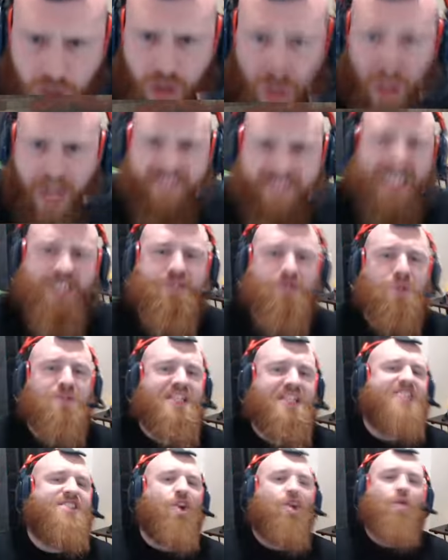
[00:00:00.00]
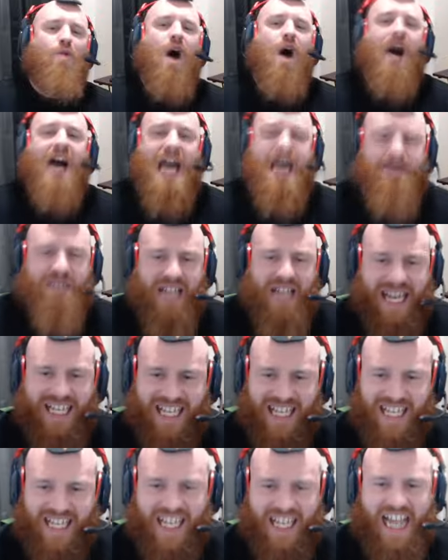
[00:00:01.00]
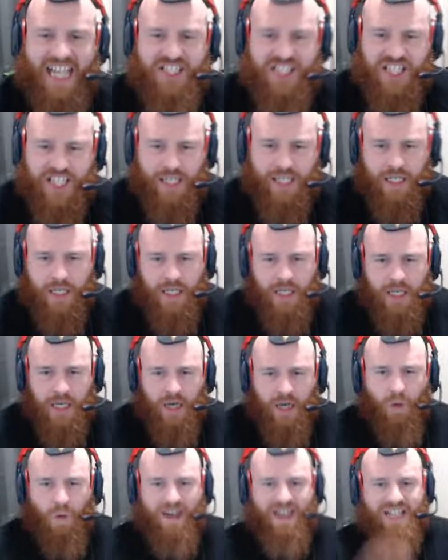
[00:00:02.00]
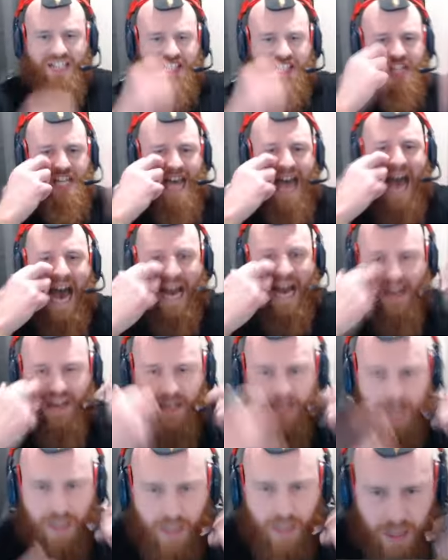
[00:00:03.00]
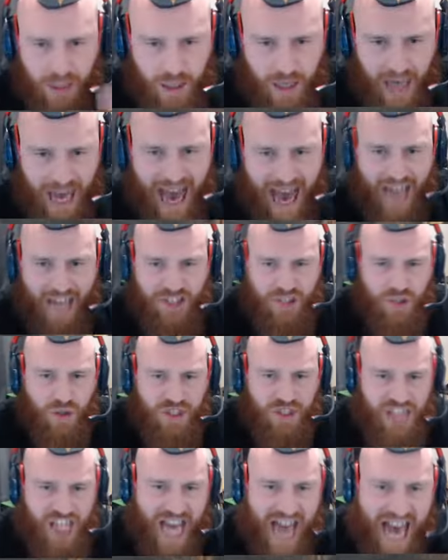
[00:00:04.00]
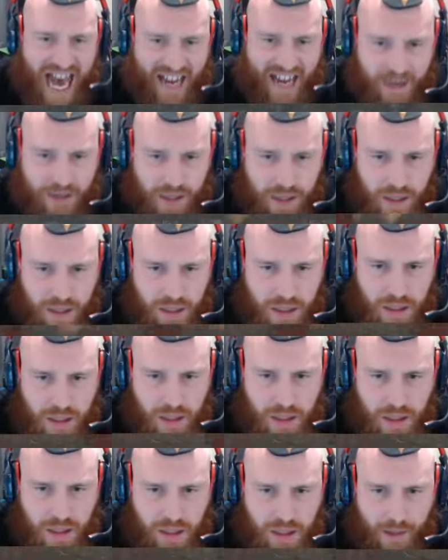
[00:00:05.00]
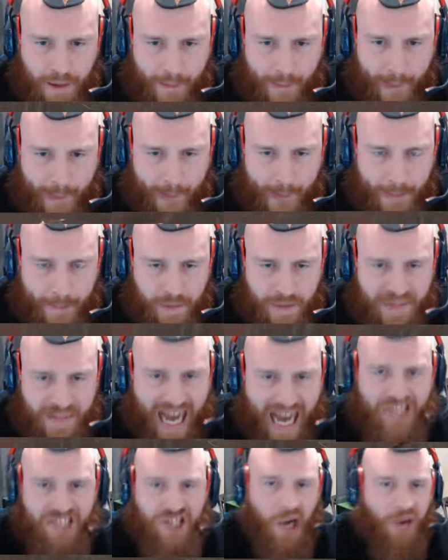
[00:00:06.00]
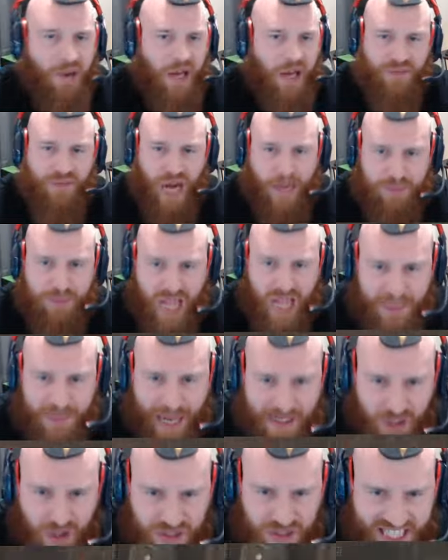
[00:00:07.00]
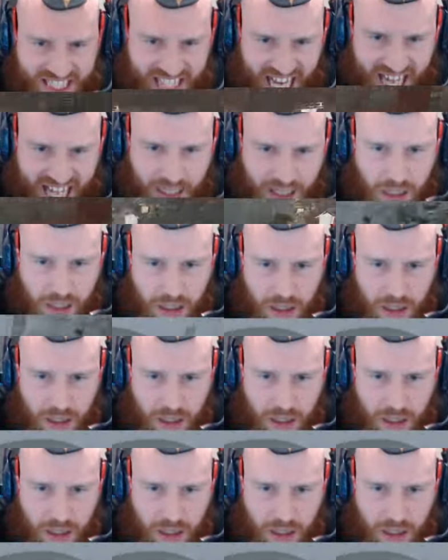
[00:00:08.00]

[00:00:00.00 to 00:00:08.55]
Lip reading: And then Deuce eats a raw heavy like a legend. What a chatter. Actual chatter. Nice zone on frame plus by Deucington.